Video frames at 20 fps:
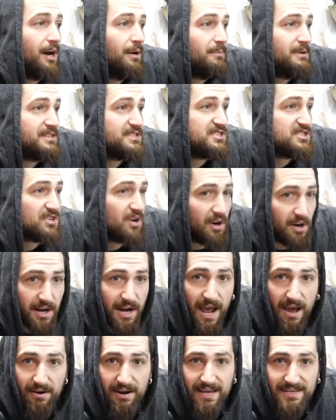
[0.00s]
It started
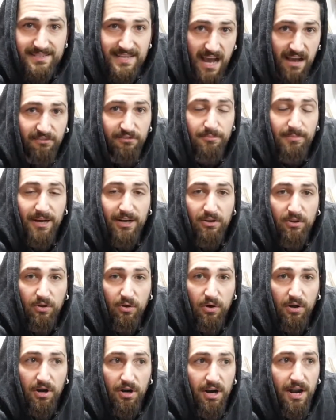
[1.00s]
out as alphabetical
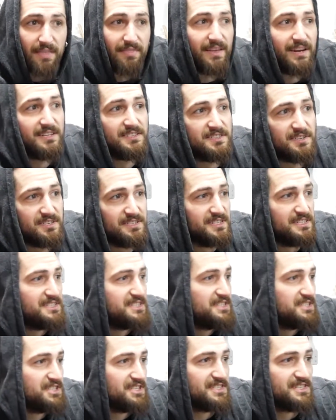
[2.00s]
order, and then it turned
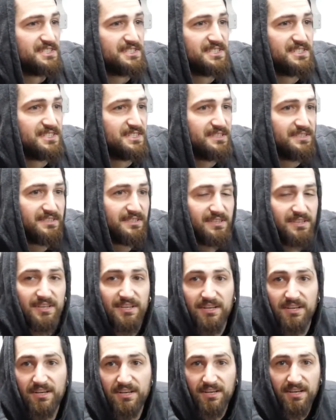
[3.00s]
into just
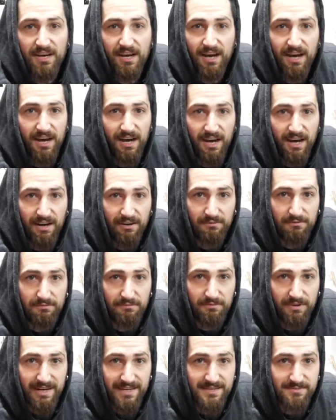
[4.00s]

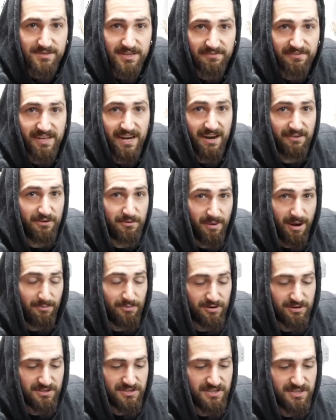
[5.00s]
random stuff that I
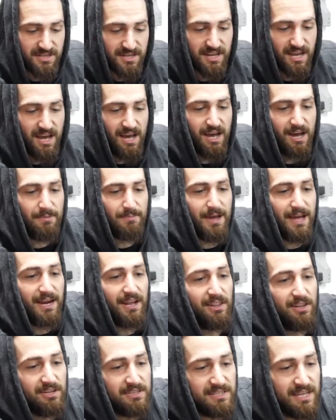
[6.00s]
remembered and
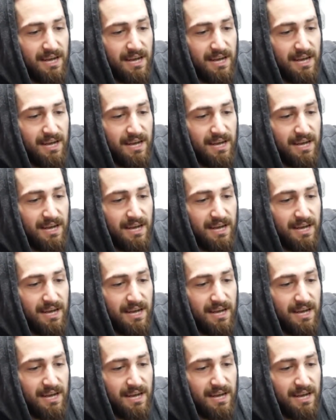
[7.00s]
I looked